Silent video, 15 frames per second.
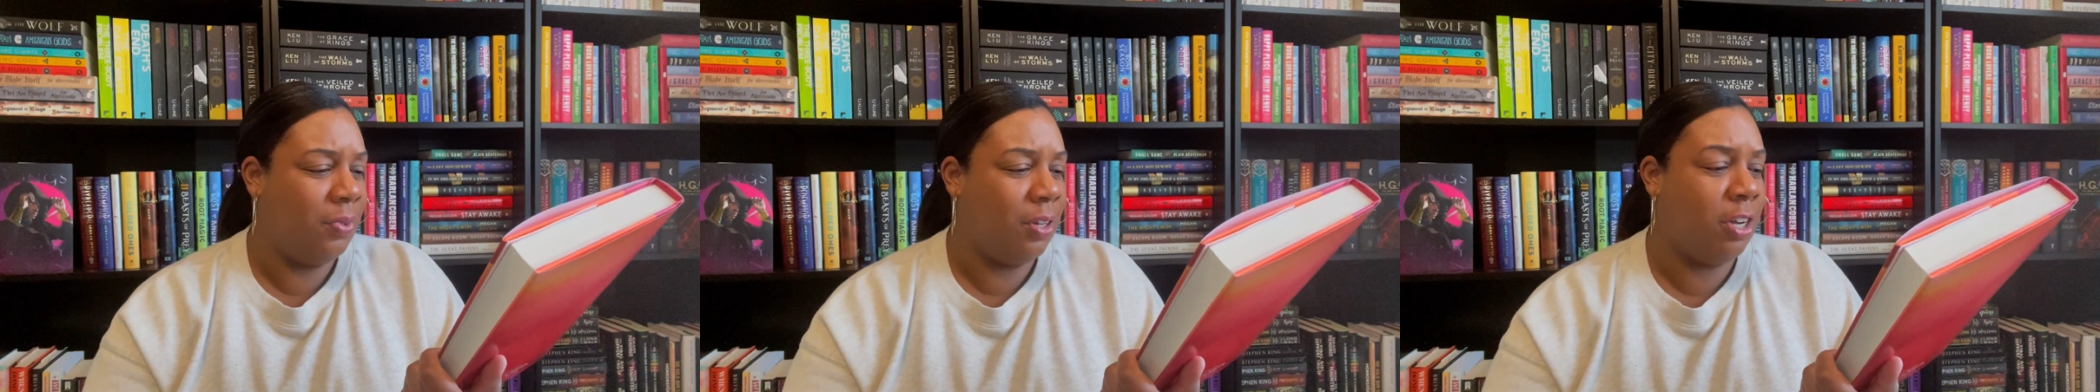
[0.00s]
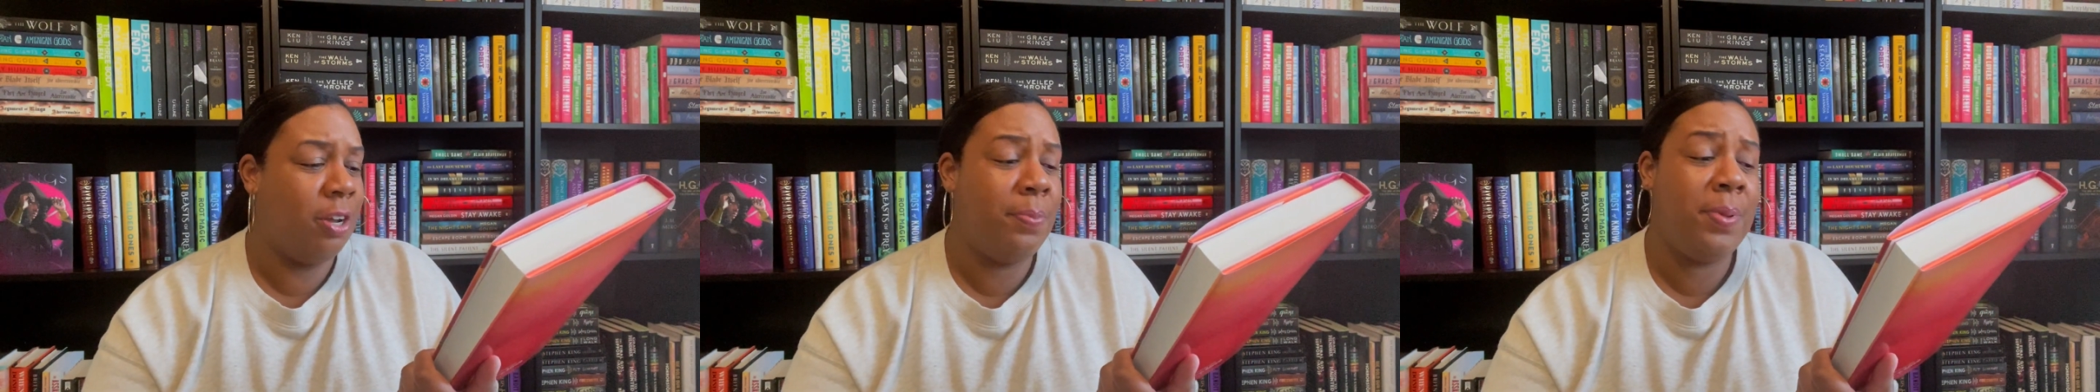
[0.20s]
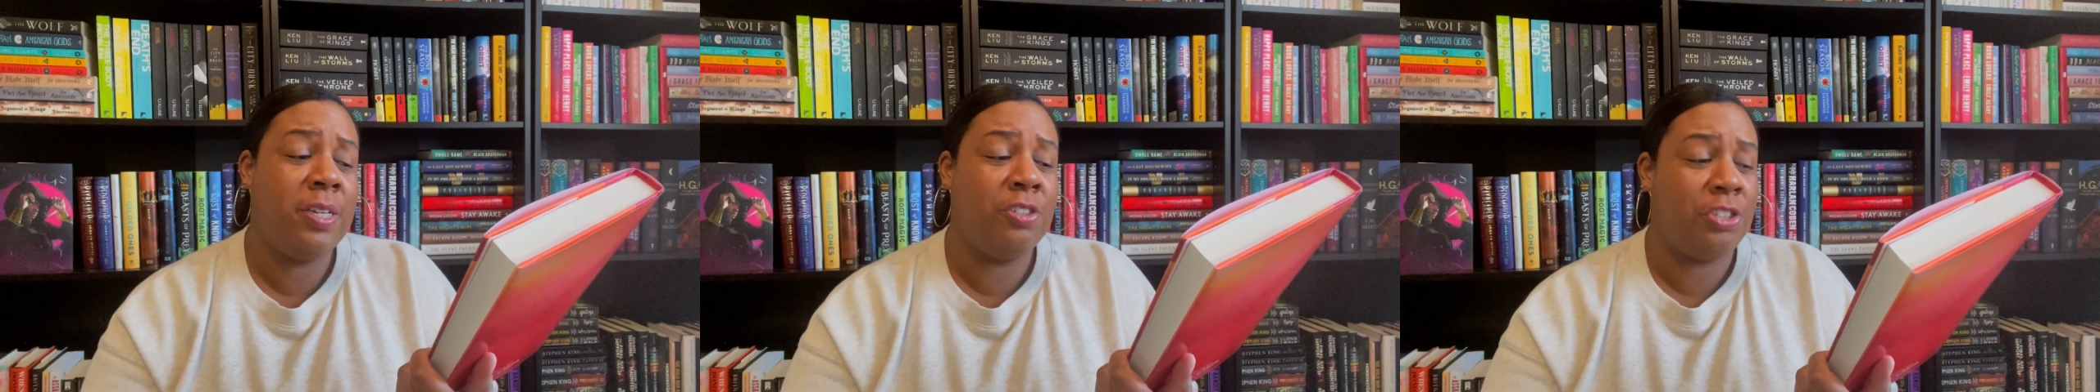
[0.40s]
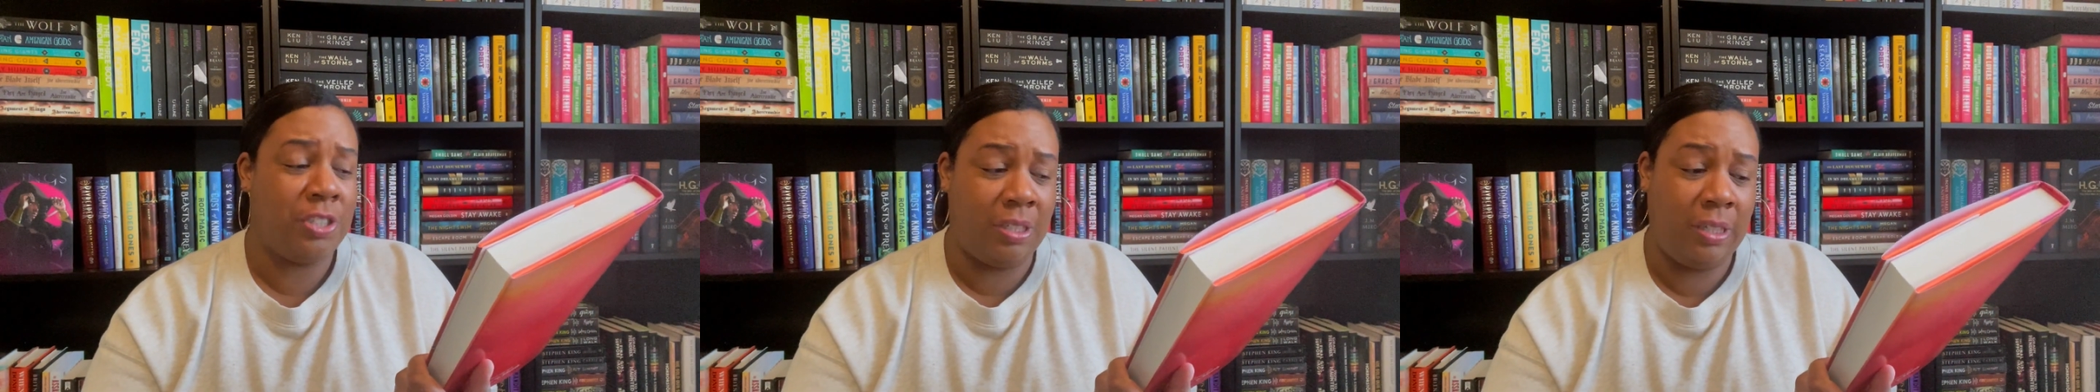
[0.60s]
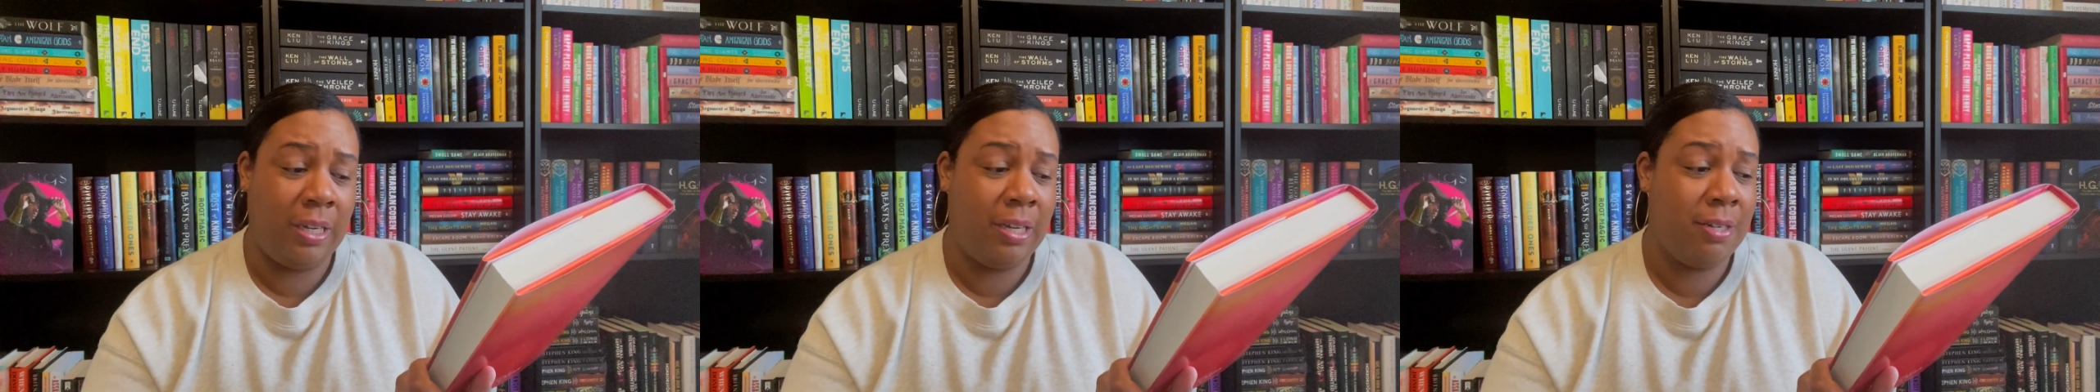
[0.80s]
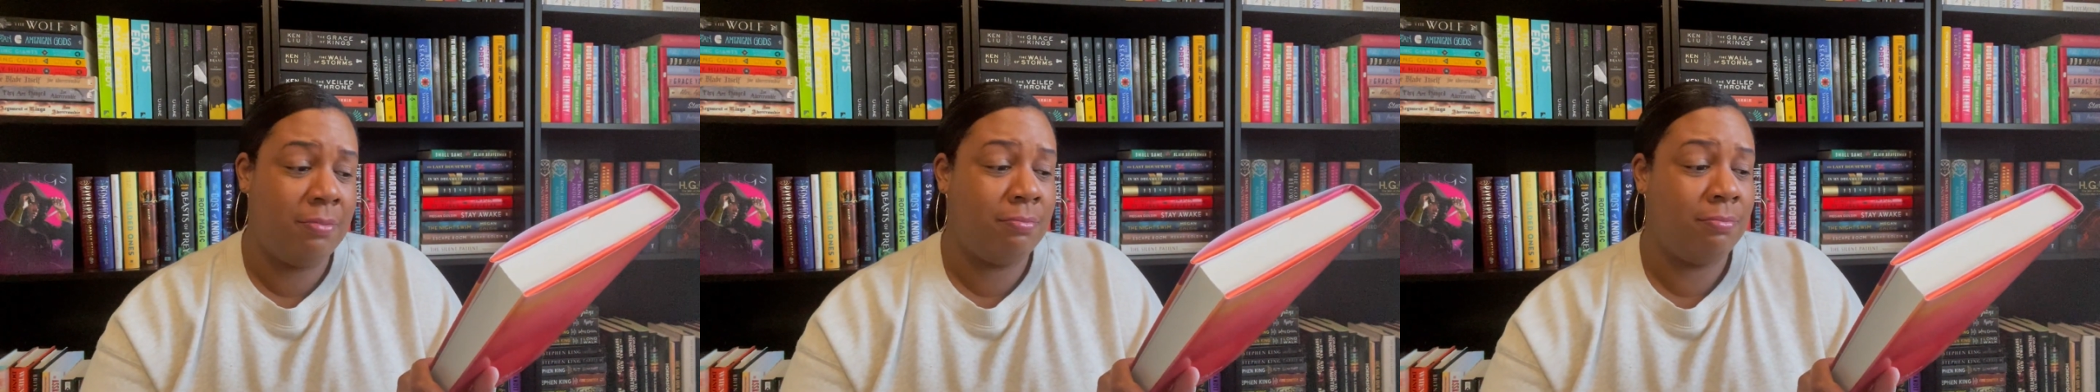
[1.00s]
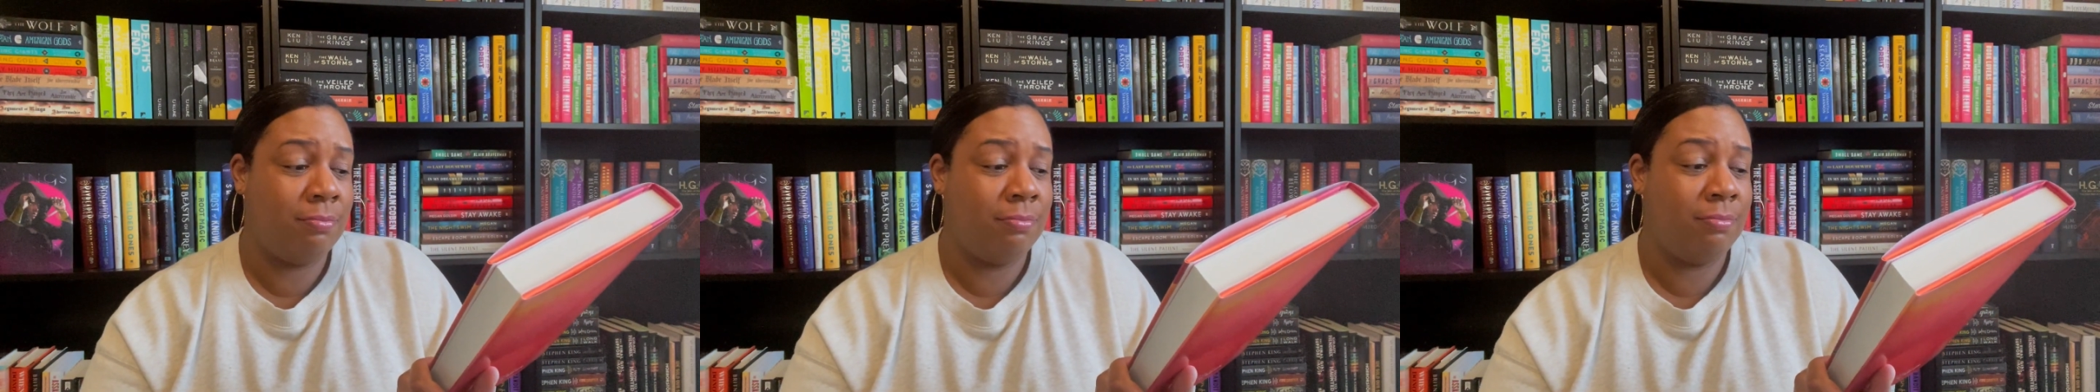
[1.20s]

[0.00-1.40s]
could be Jillian.